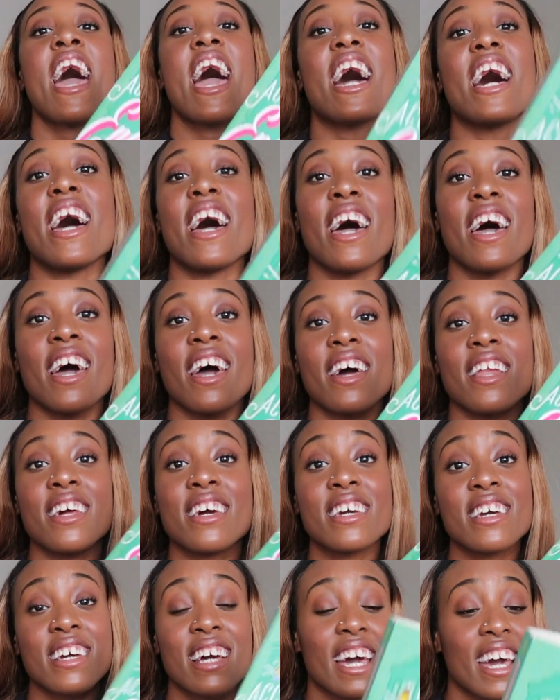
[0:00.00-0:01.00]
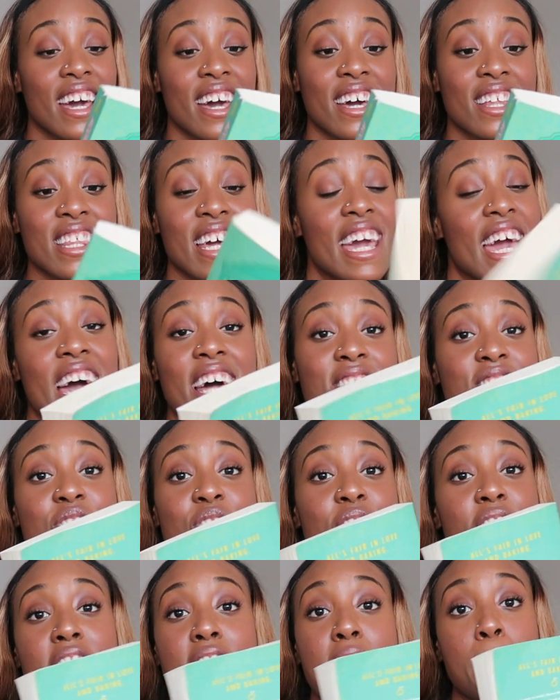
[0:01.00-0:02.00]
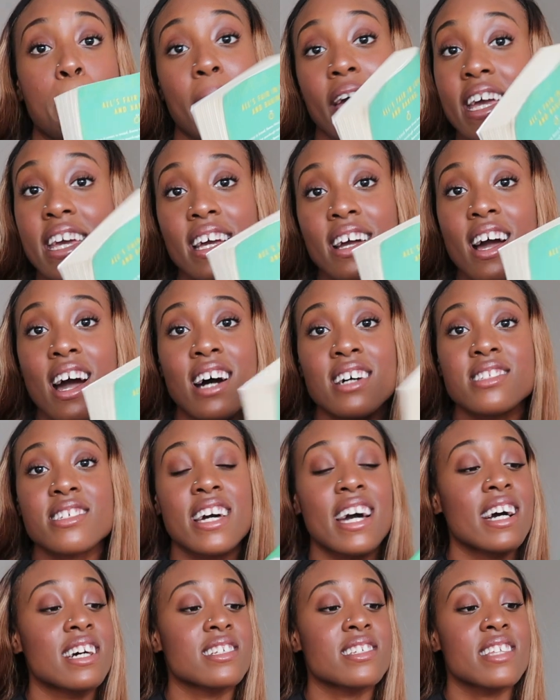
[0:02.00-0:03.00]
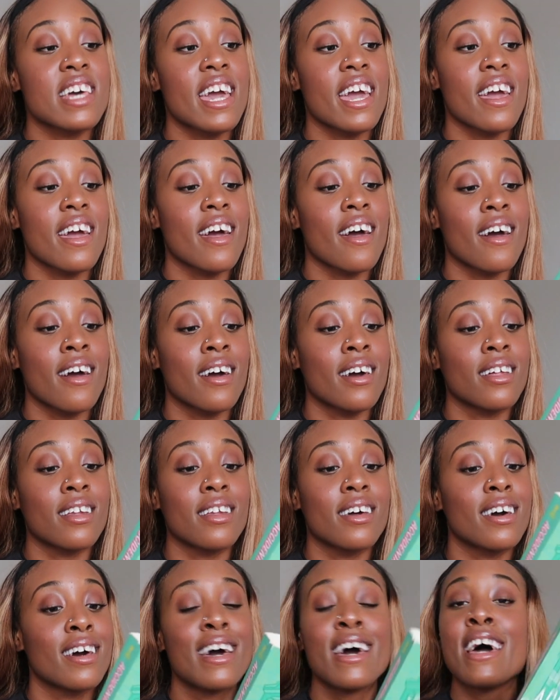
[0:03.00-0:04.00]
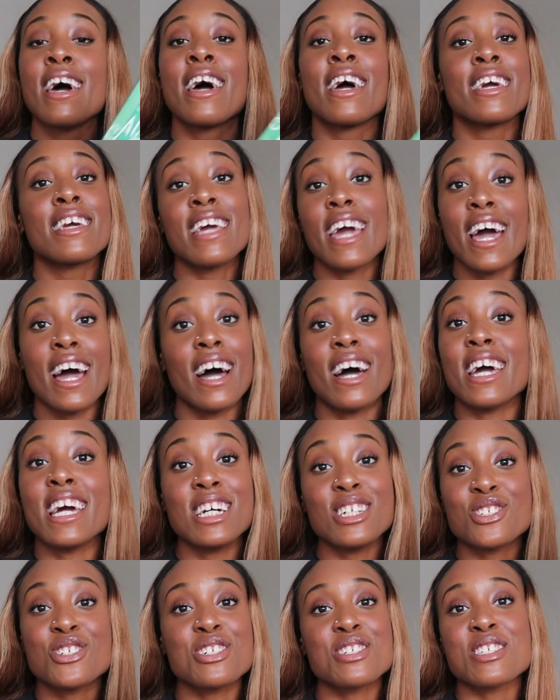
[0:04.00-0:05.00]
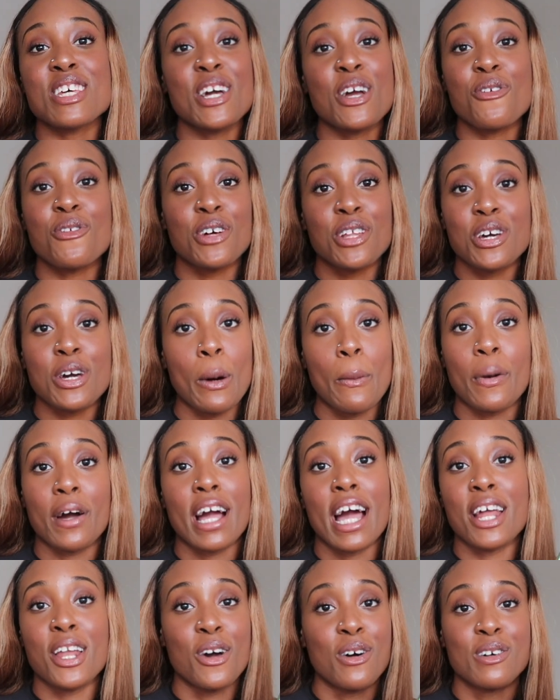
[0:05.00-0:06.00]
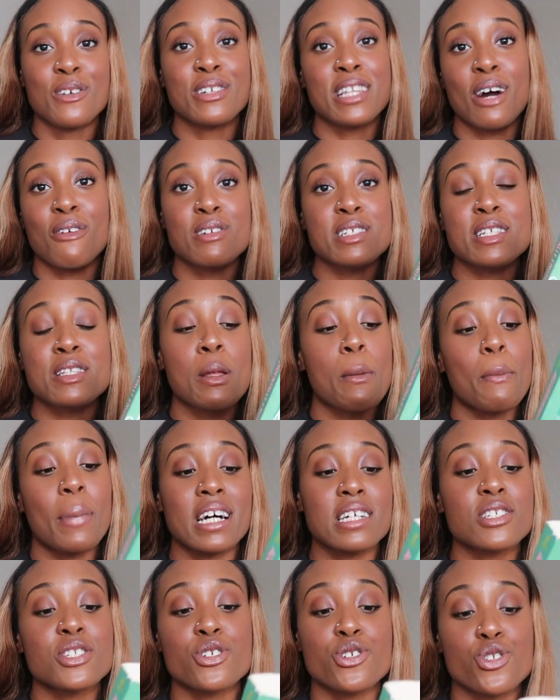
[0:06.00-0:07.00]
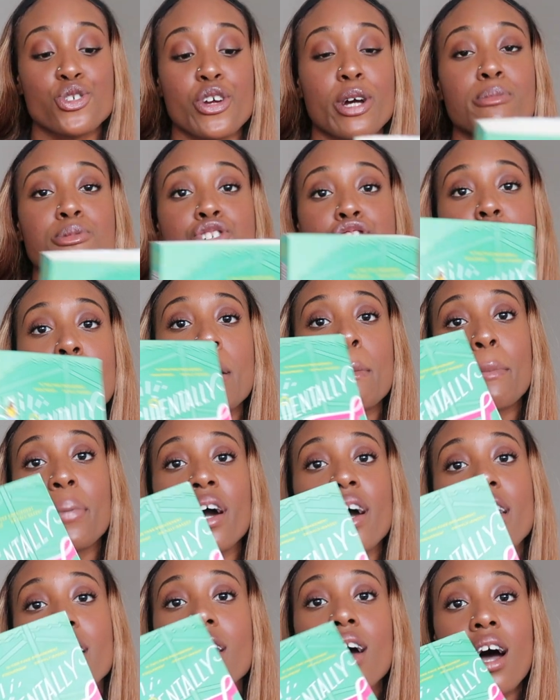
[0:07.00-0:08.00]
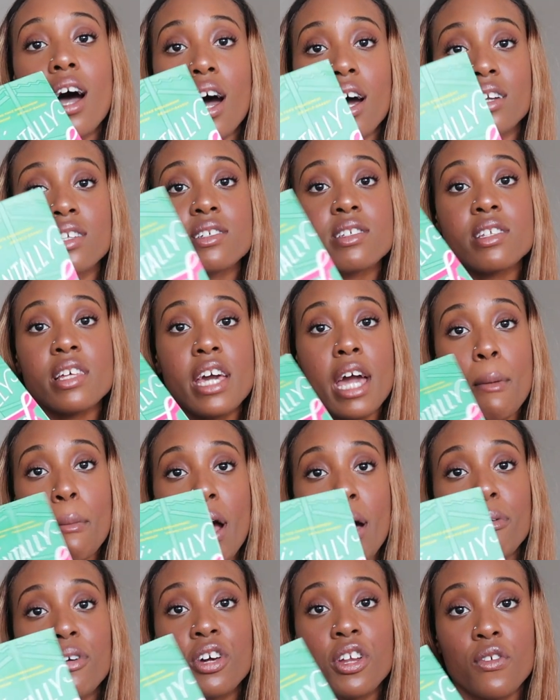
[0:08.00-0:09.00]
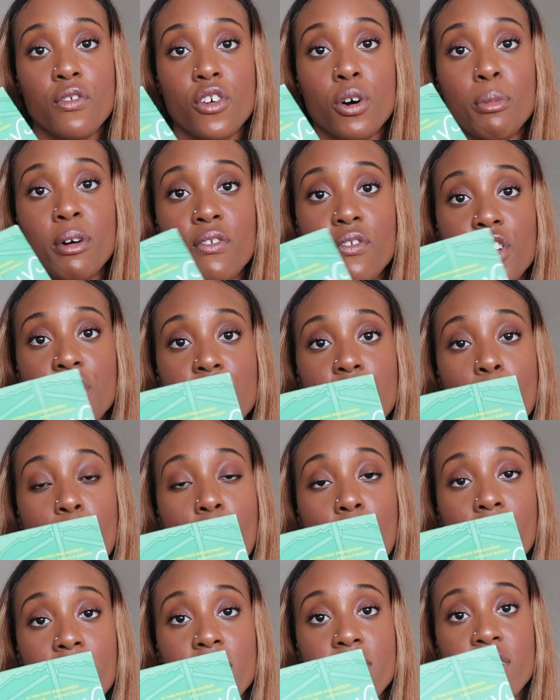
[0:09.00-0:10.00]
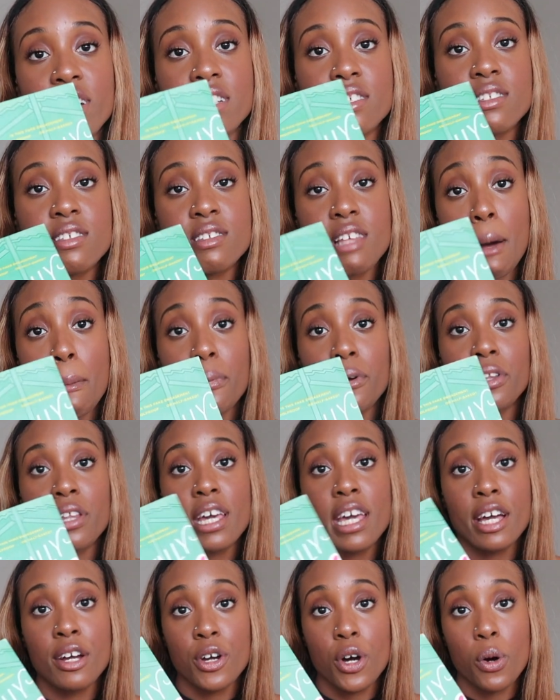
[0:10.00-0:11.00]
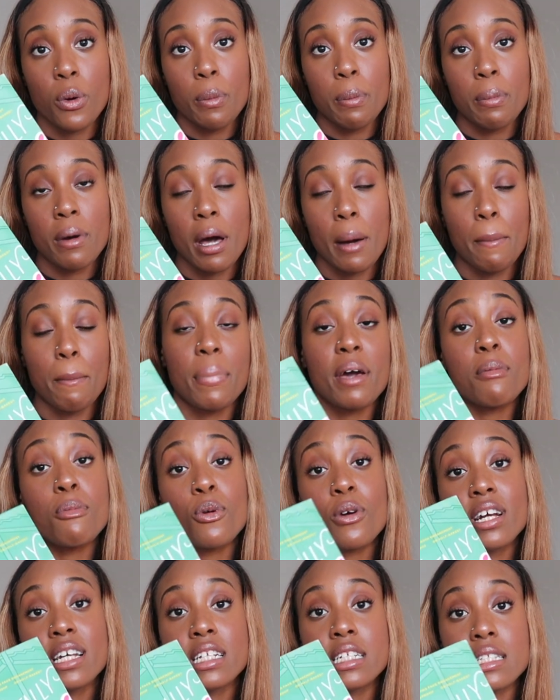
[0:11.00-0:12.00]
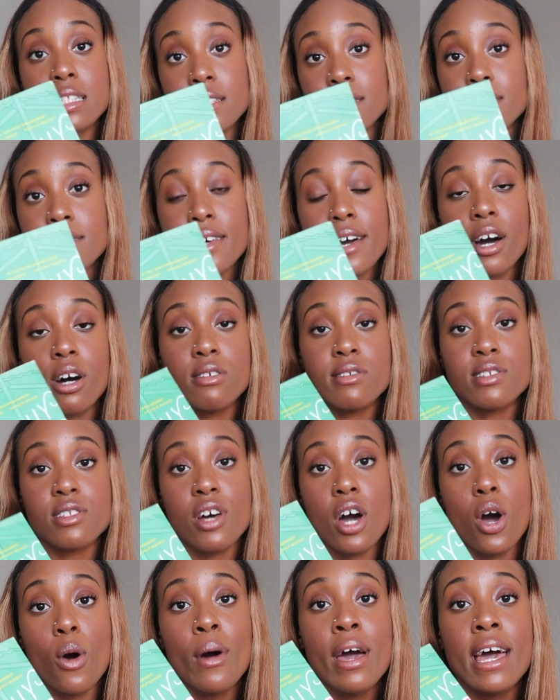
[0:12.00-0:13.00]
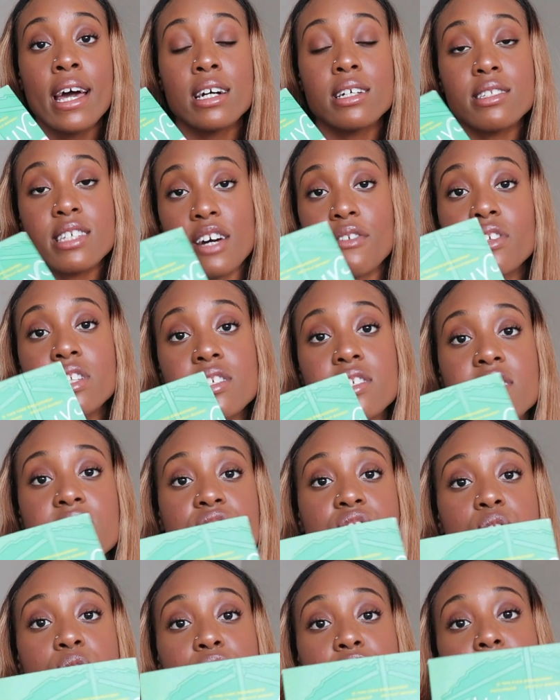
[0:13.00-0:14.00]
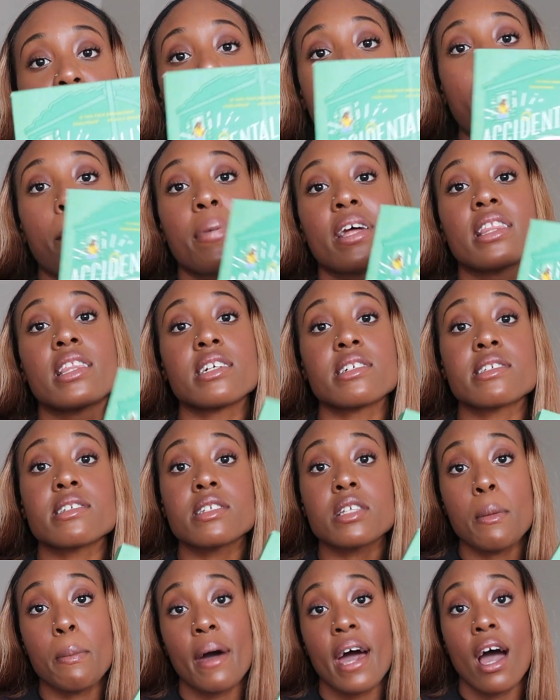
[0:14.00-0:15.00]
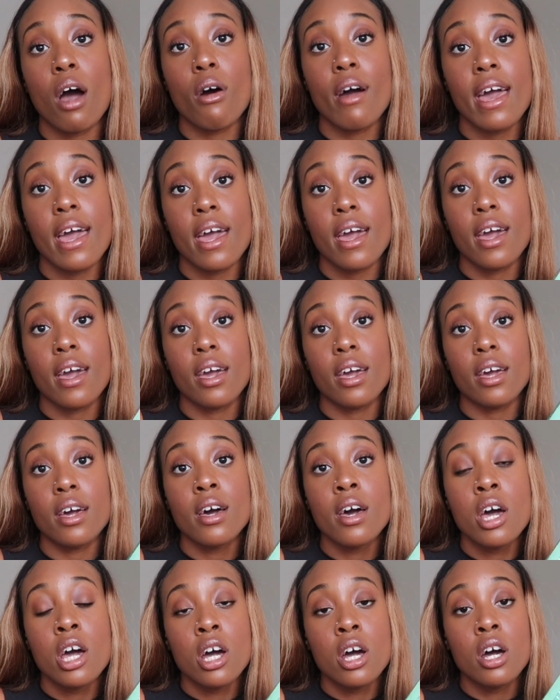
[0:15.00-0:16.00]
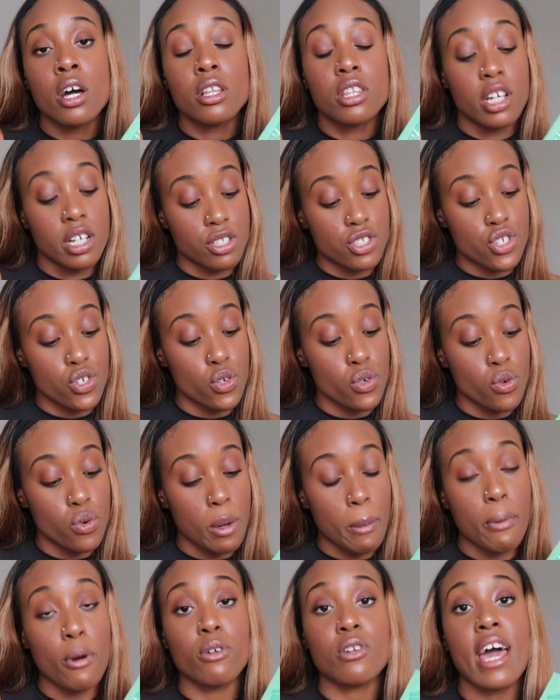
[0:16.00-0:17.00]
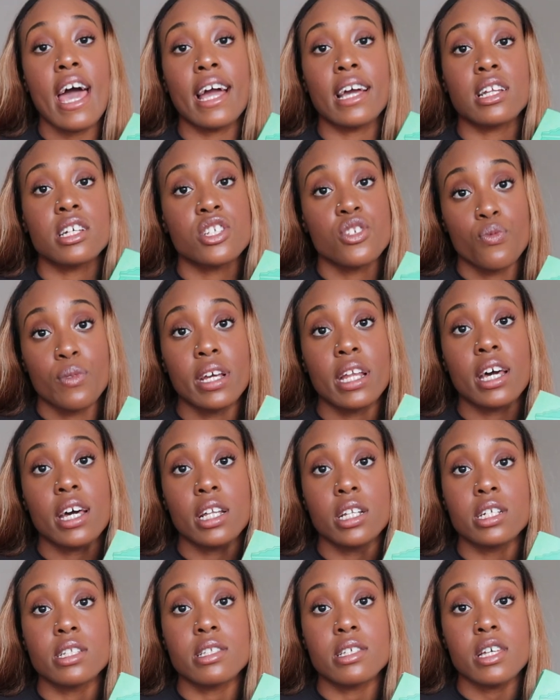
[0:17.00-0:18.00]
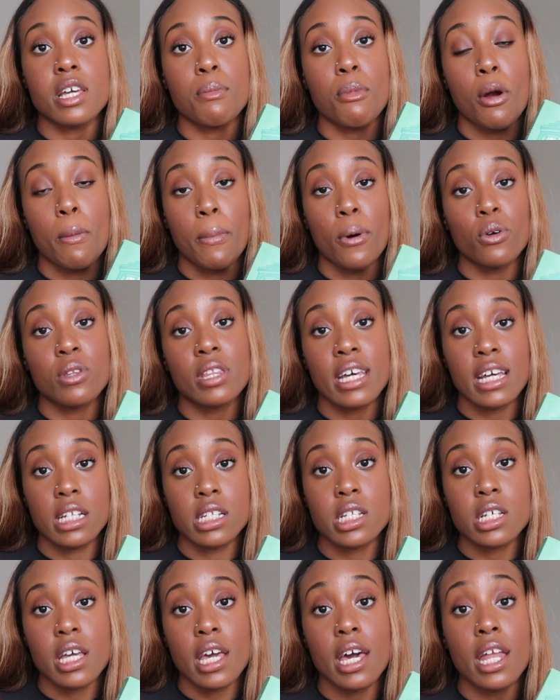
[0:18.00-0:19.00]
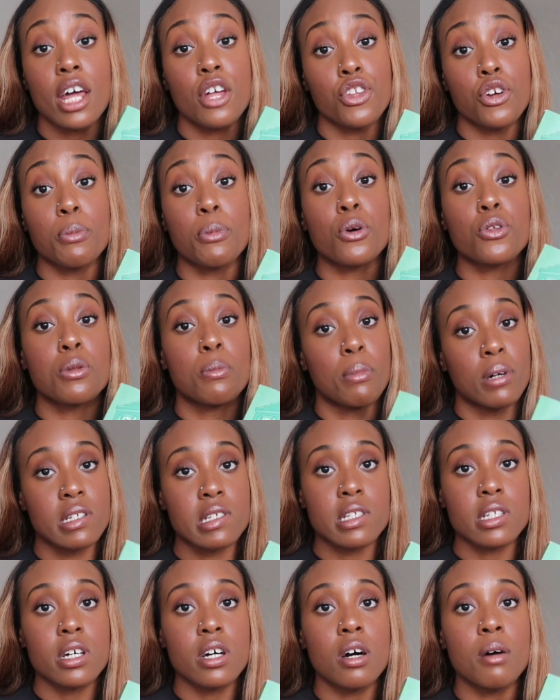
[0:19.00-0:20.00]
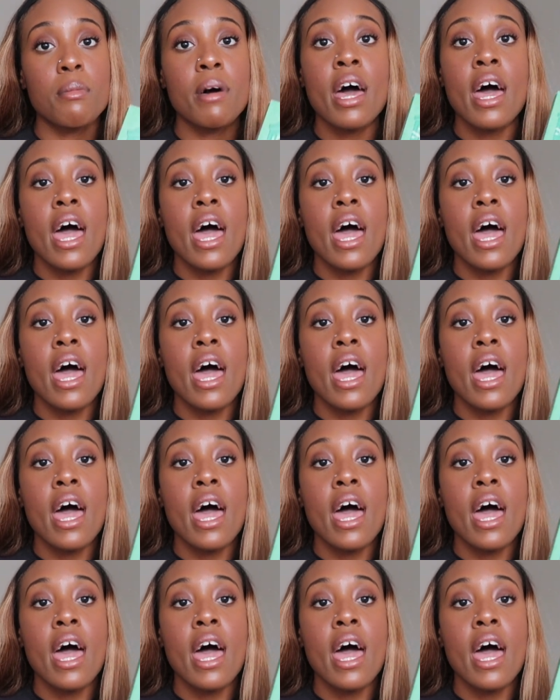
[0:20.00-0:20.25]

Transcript: and they enter a baking contest, and yeah, it's just like a really good book. I know that wasn't the best description, but honestly, I'm probably gonna film a video on this separately and go a bit more into detail, so definitely stay tuned for that. But this is about the two protagonists, Rena and Nadim, are both Indian, and they're both Muslim.